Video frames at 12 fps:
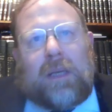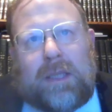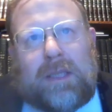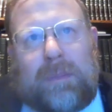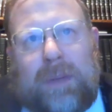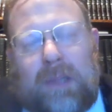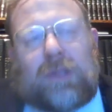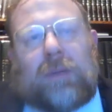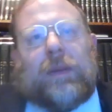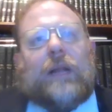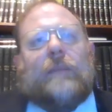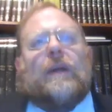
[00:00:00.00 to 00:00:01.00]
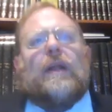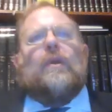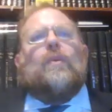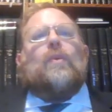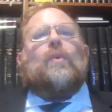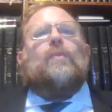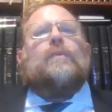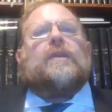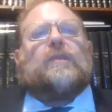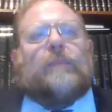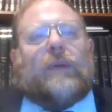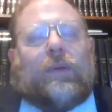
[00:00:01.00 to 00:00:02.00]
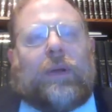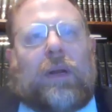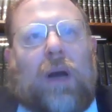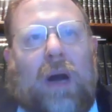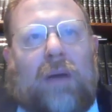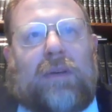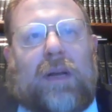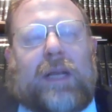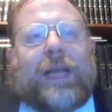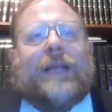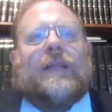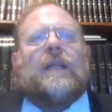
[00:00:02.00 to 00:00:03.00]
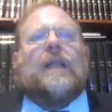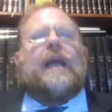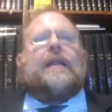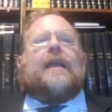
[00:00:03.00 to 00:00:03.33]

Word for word: This can be understood by anybody whom the spirit of intellect